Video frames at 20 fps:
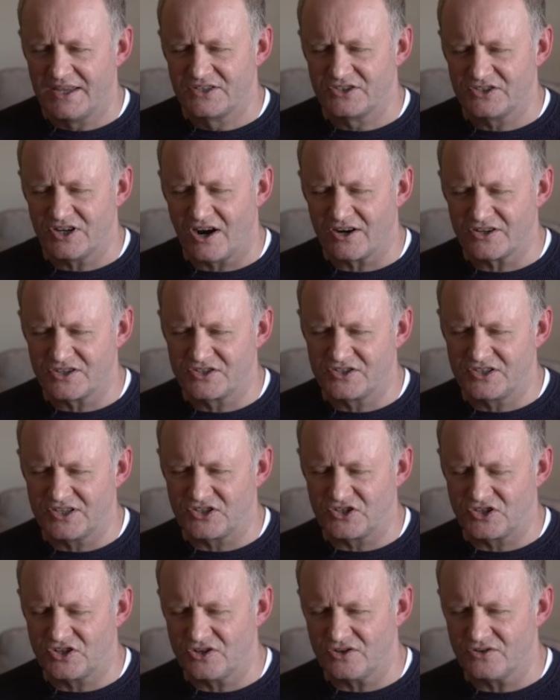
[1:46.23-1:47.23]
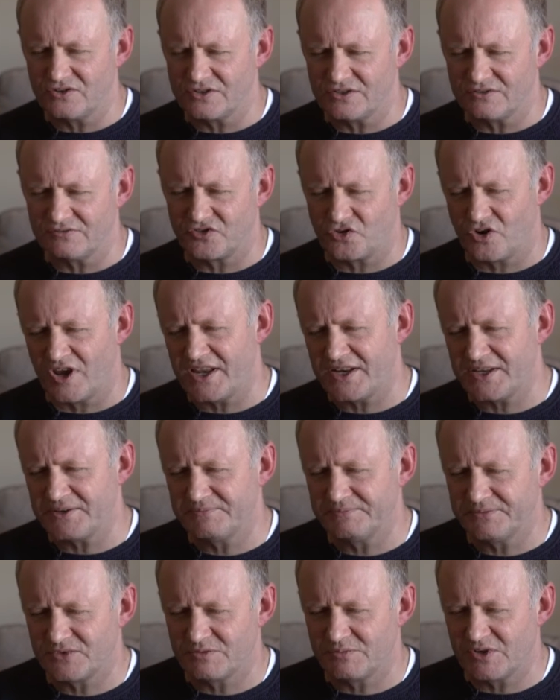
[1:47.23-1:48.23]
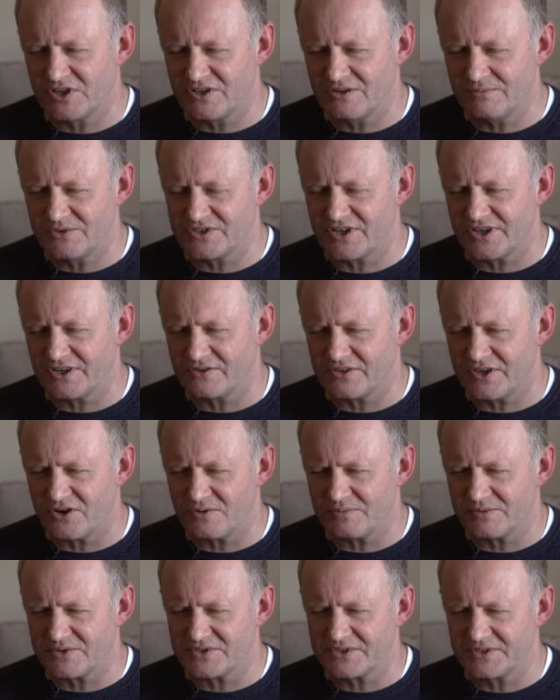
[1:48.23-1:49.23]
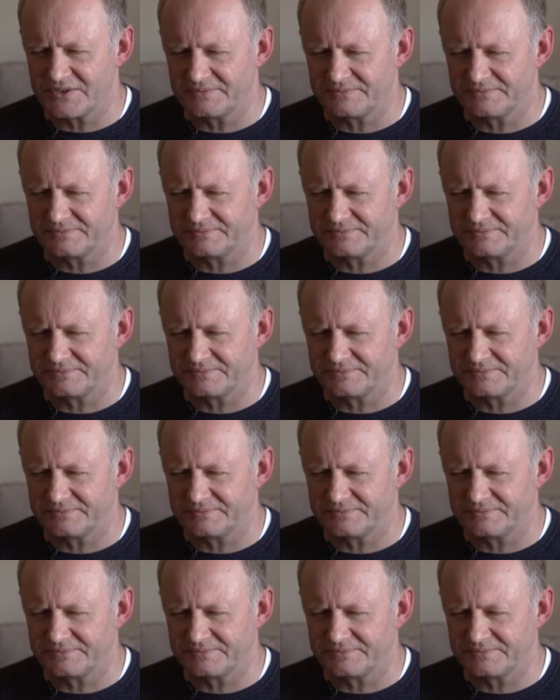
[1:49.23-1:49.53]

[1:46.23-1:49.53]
started 6 years of training to become a psychotherapist.